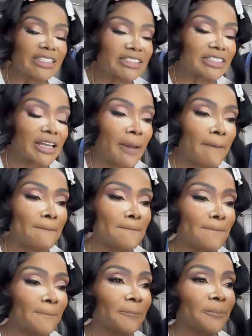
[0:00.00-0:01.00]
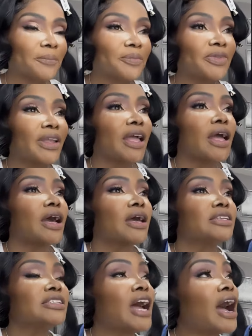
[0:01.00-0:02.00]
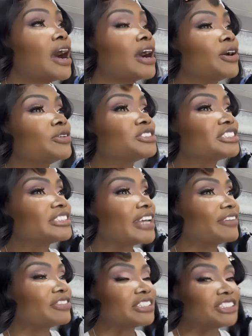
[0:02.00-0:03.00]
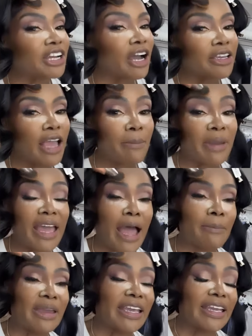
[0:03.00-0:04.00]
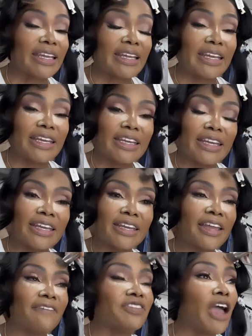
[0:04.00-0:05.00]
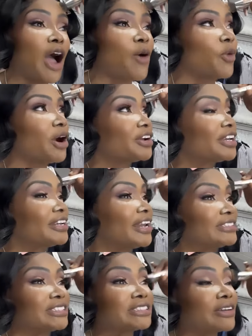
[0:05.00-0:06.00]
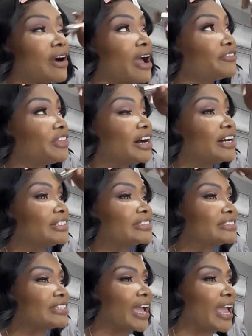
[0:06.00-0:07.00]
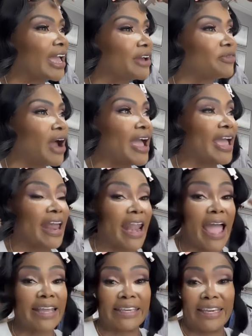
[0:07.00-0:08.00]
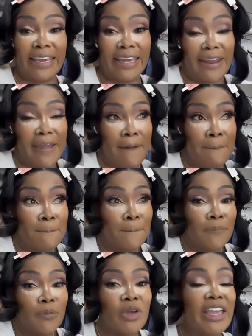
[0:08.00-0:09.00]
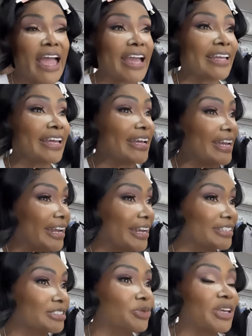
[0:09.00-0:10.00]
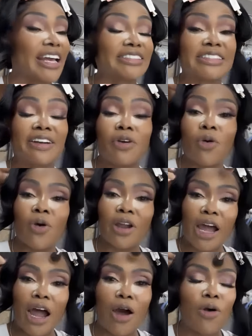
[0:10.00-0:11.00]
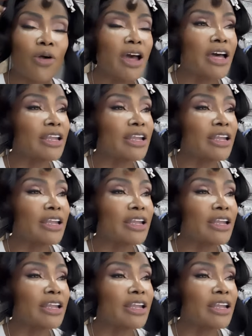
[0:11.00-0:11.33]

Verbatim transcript: Listen y'all gonna just have to show y'all. I mean, I mean, if, if y'all working, they just gonna have to understand, right? And I get it. We got kids. We got stuff going on.